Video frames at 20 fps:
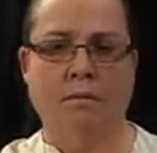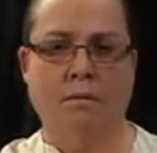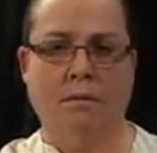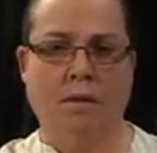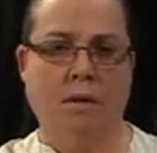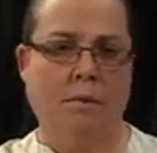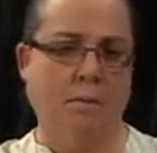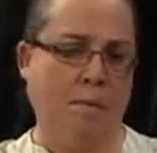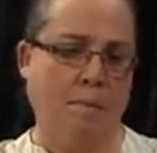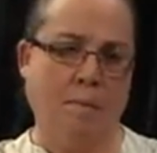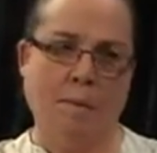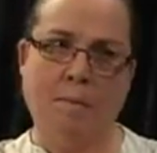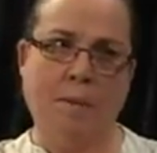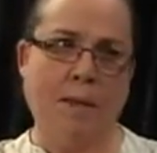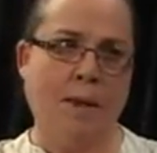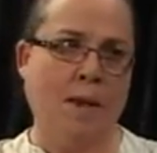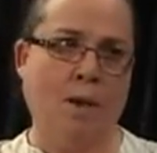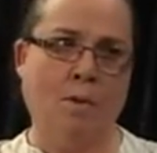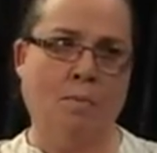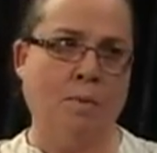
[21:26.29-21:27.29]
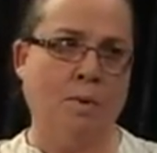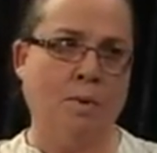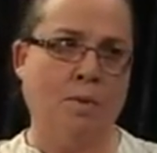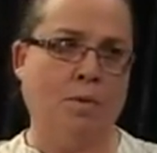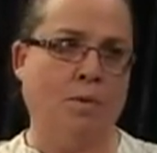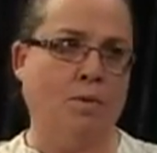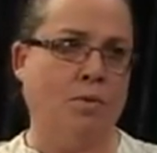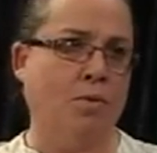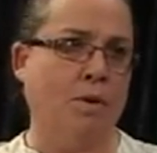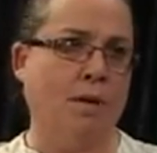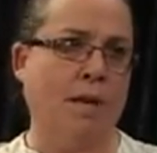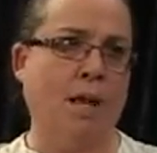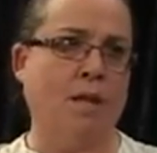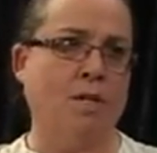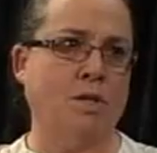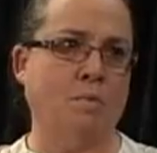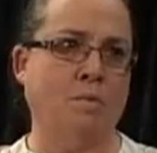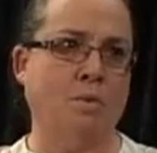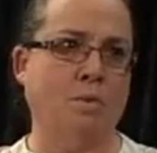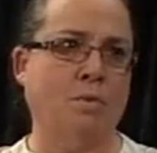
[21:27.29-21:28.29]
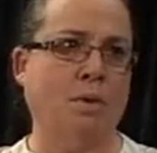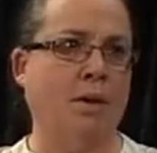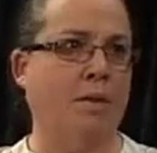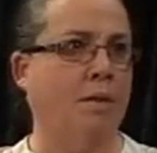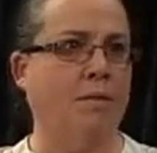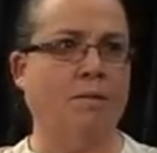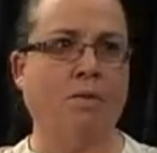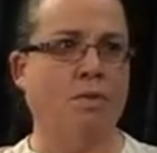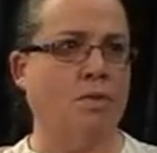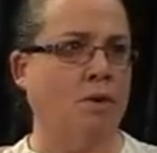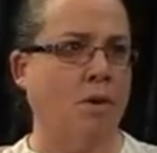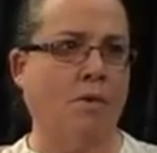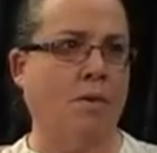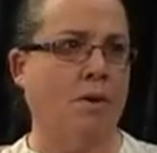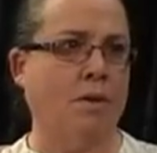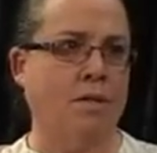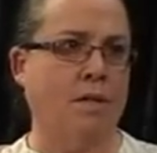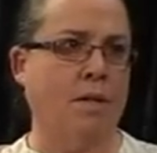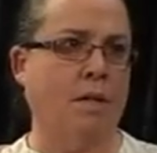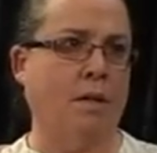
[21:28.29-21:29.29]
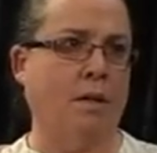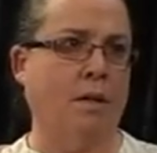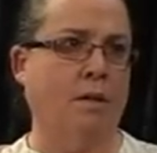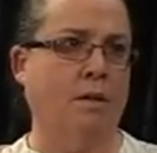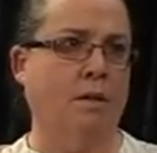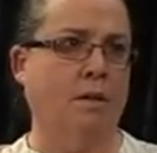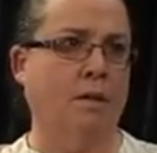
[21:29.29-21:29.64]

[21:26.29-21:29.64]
maybe a power bill or a gas bill, and they've got no idea